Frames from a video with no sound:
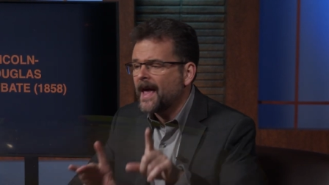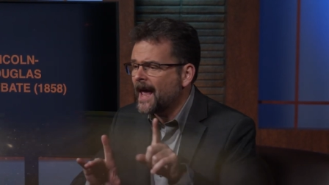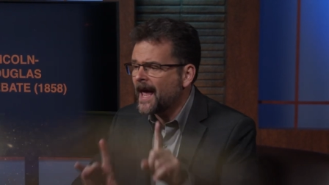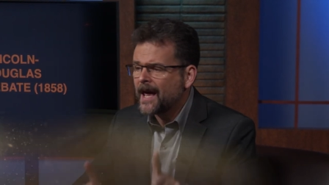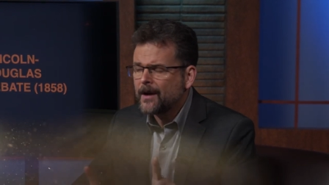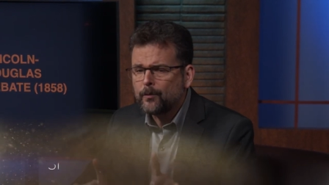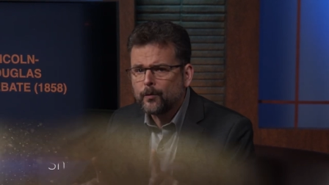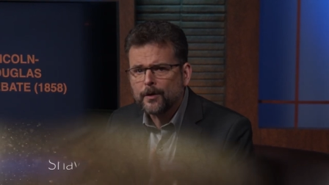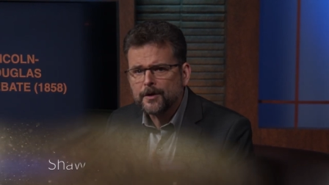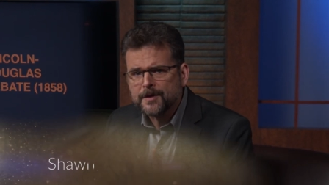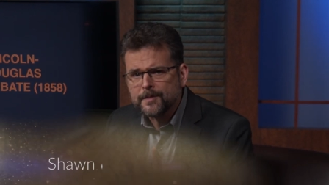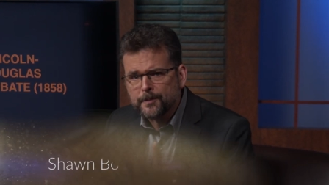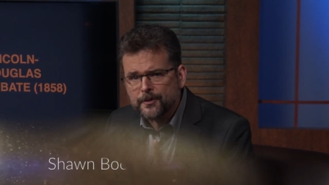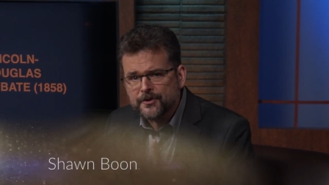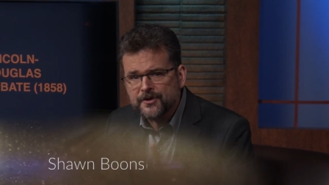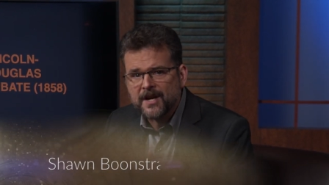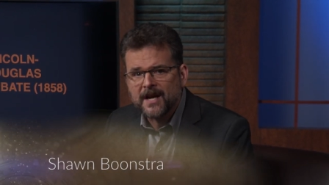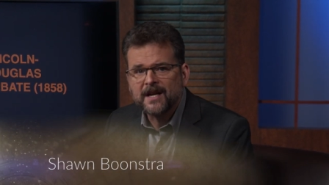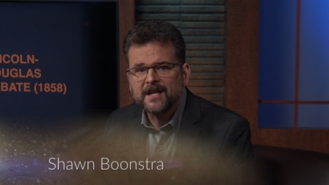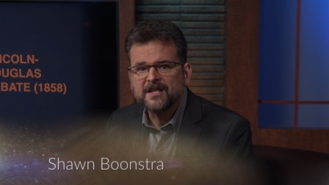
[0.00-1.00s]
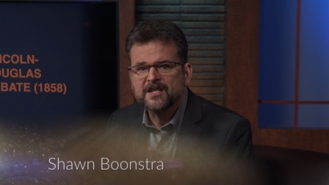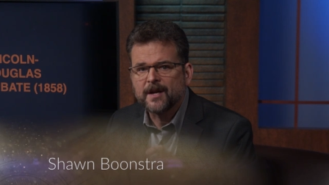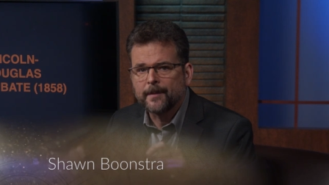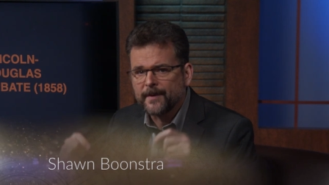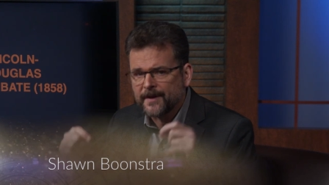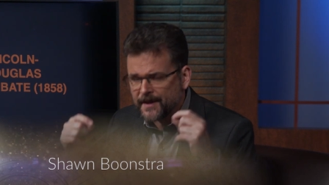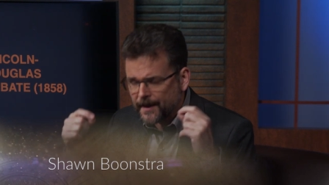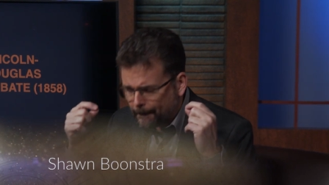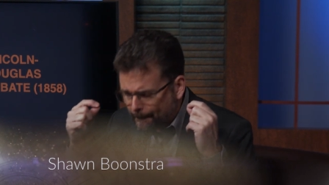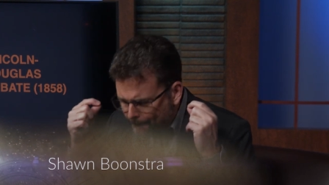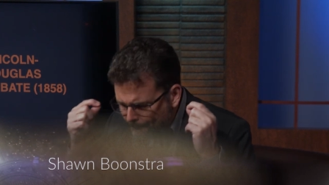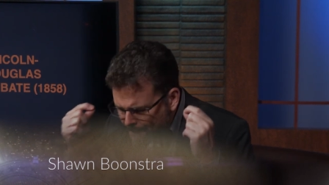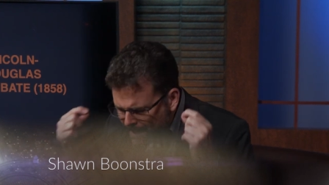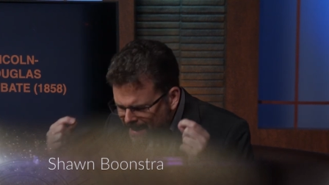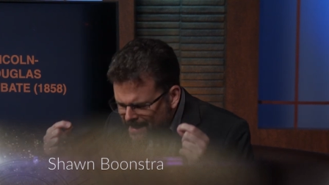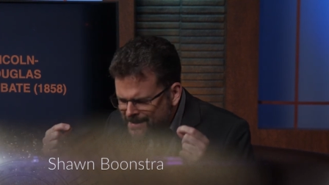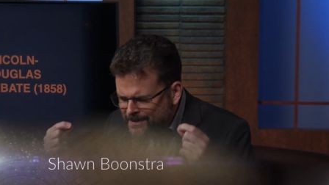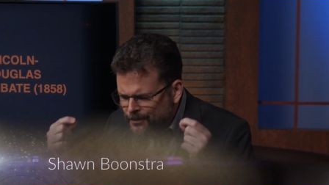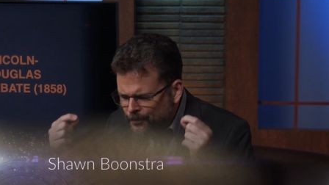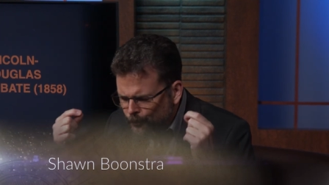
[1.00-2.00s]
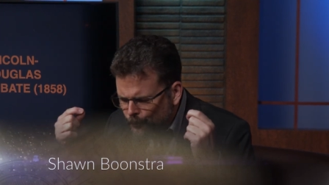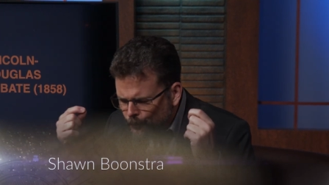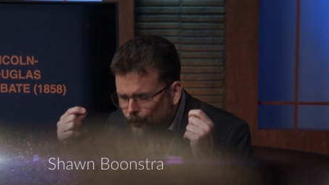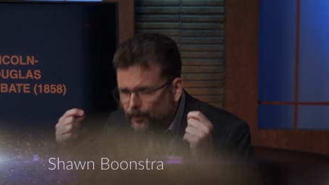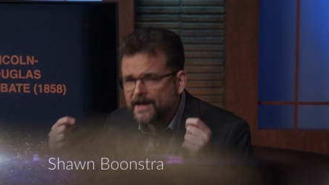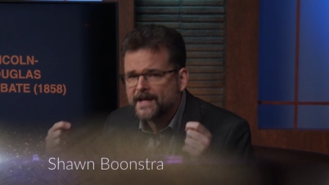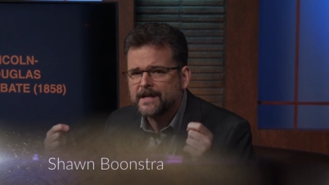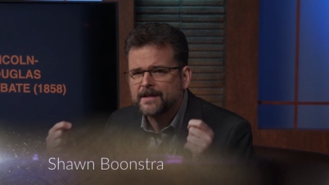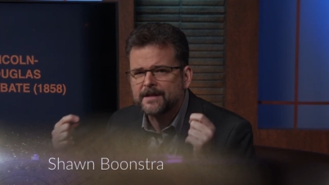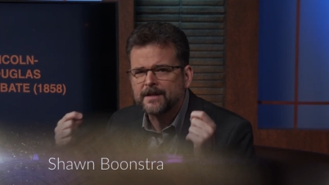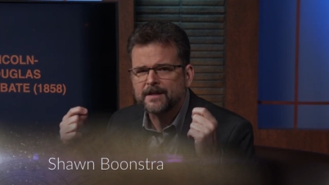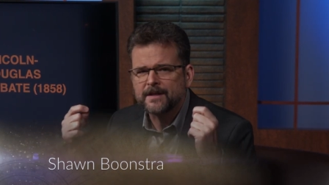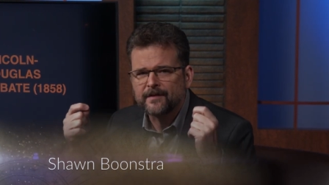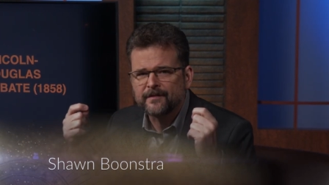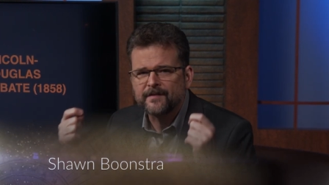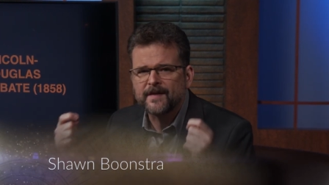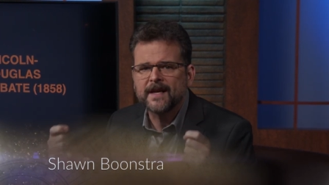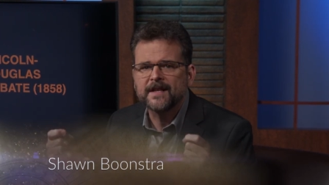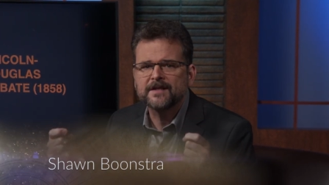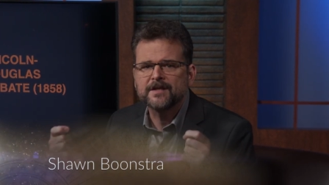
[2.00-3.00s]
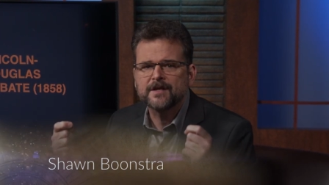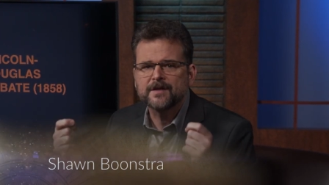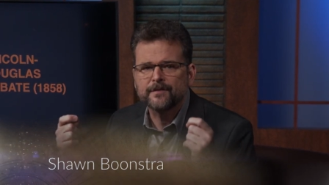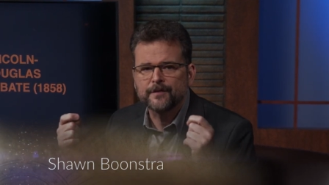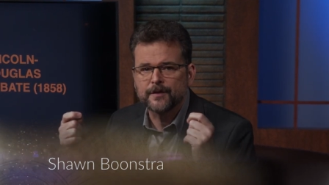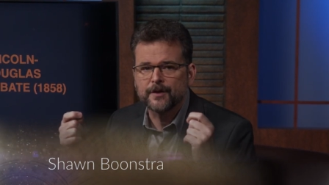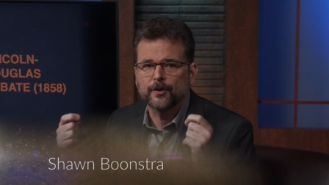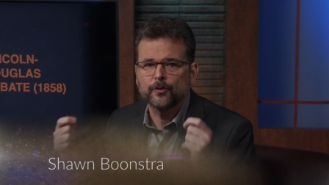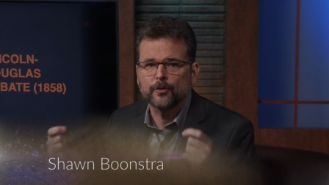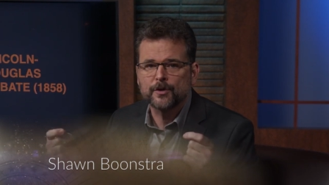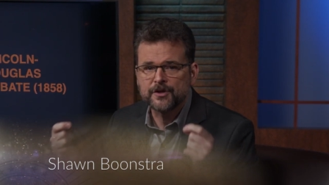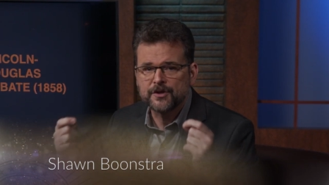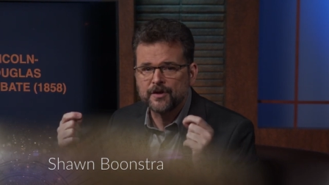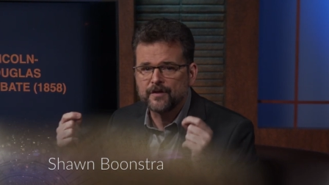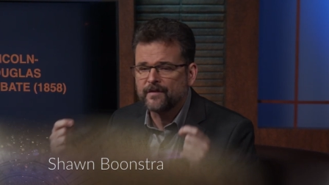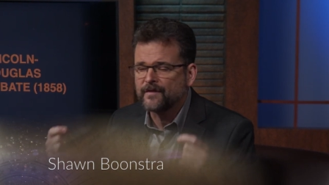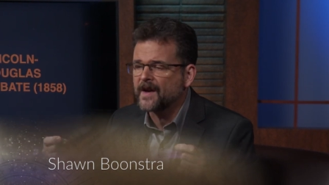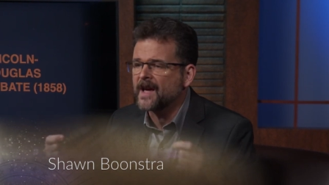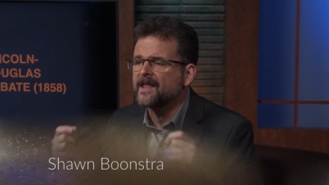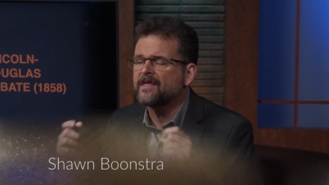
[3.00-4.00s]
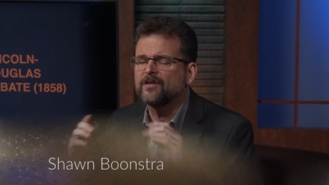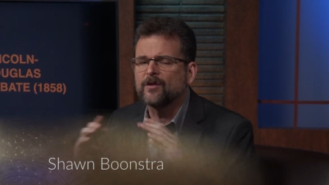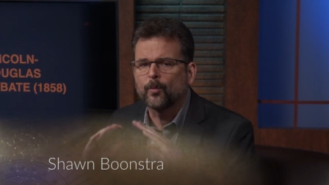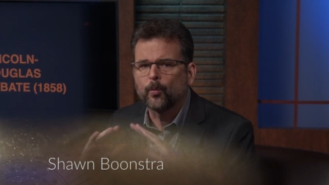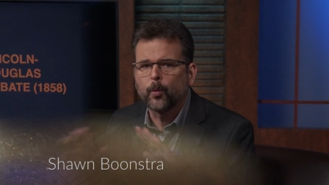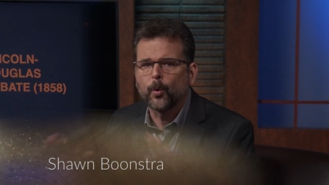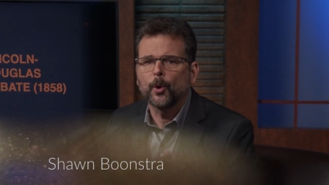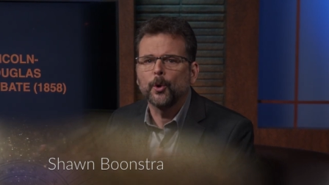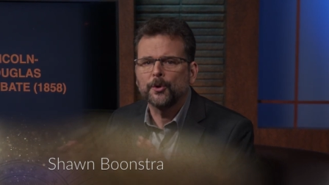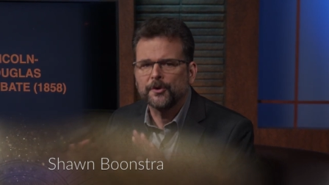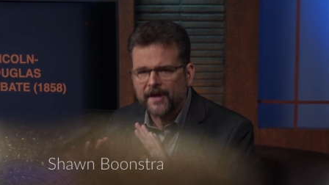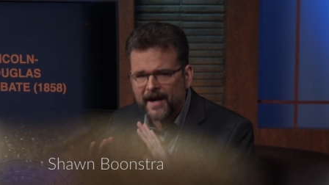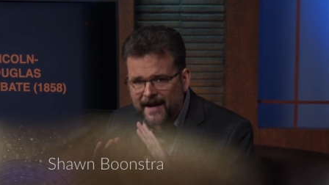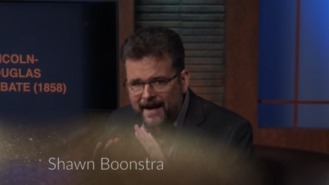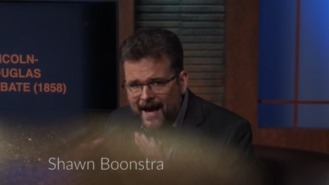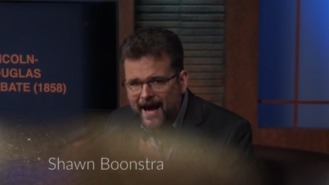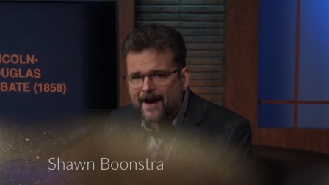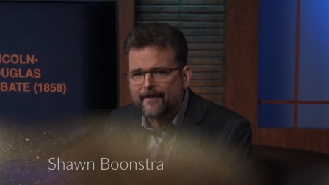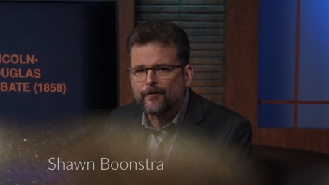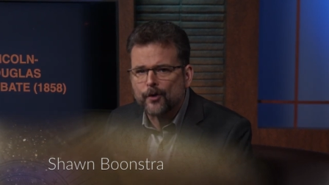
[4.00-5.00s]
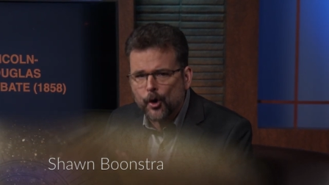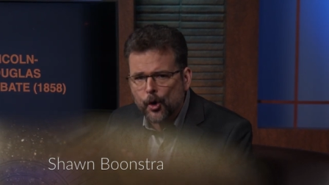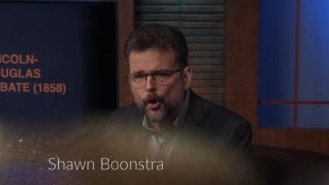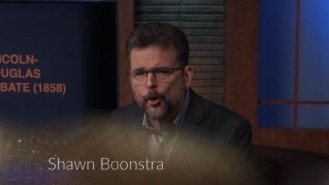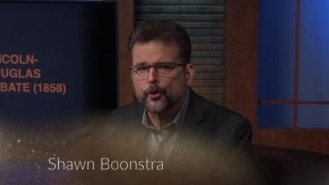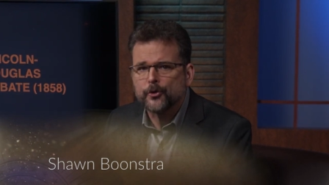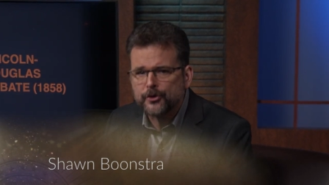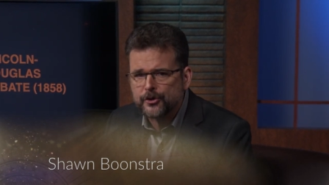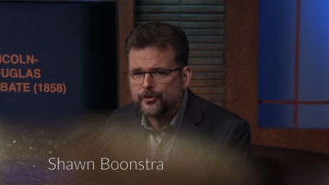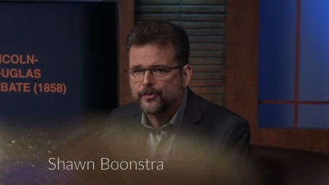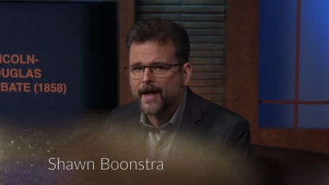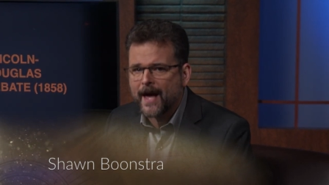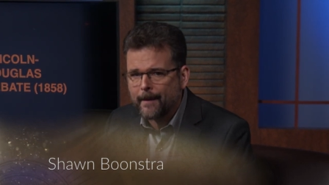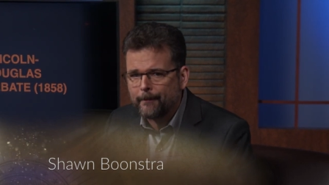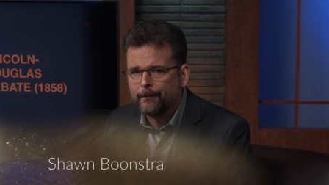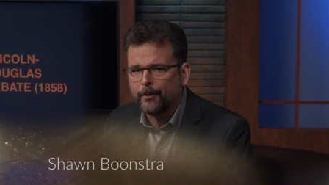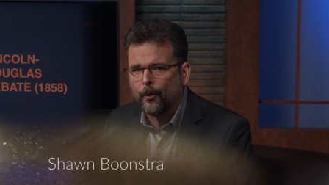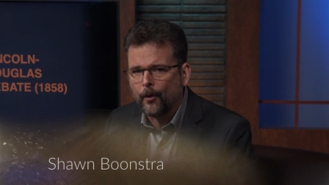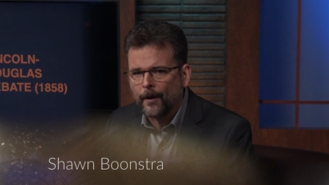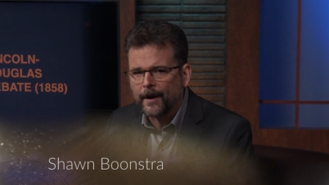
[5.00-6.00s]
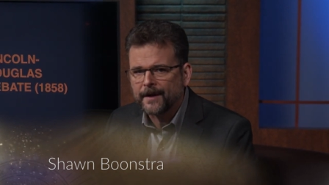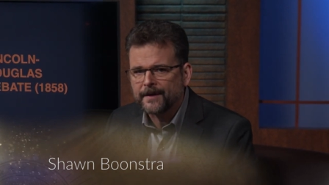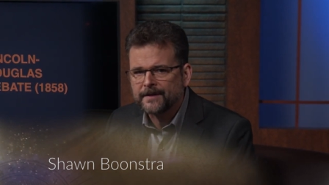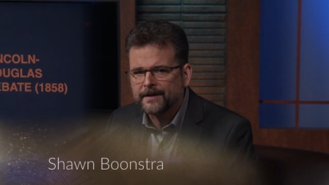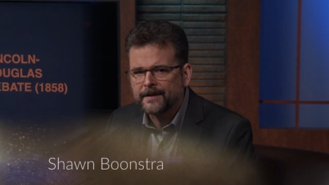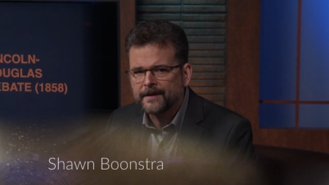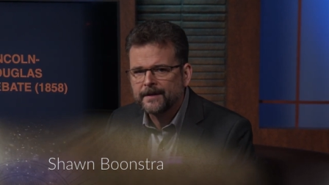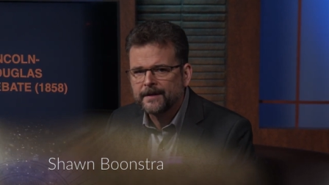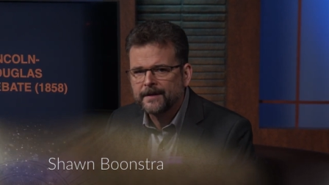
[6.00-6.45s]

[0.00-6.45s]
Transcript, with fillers: Edwards presented some of the best reasoned defenses for the Christian faith the world had ever heard to that point.